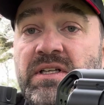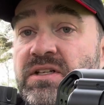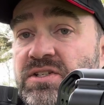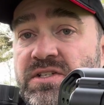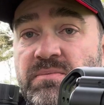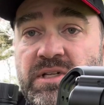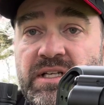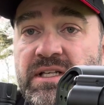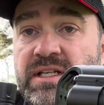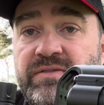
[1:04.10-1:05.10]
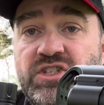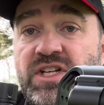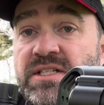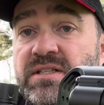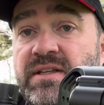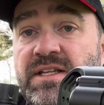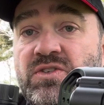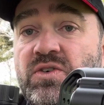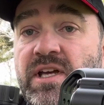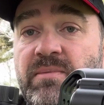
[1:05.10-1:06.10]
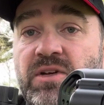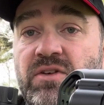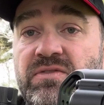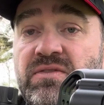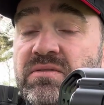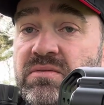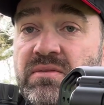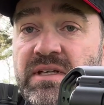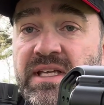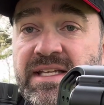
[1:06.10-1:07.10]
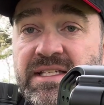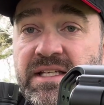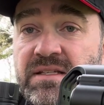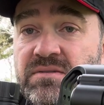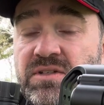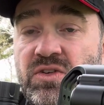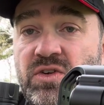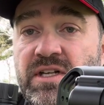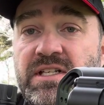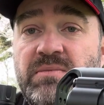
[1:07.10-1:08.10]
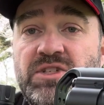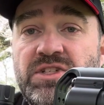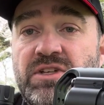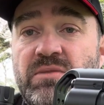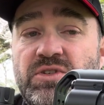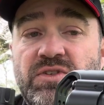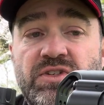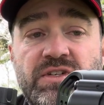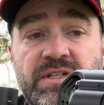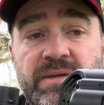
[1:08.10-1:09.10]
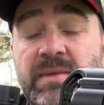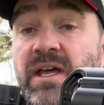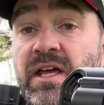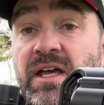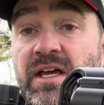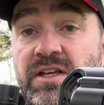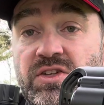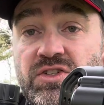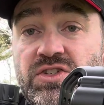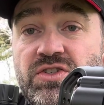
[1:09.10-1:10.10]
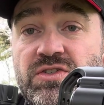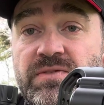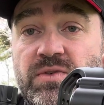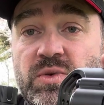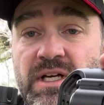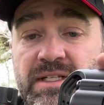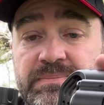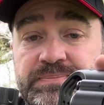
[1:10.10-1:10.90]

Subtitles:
just simply leave it shut. That's not coming off easily. You're not going to damage your scope during the daytime, and you can just use the full colour.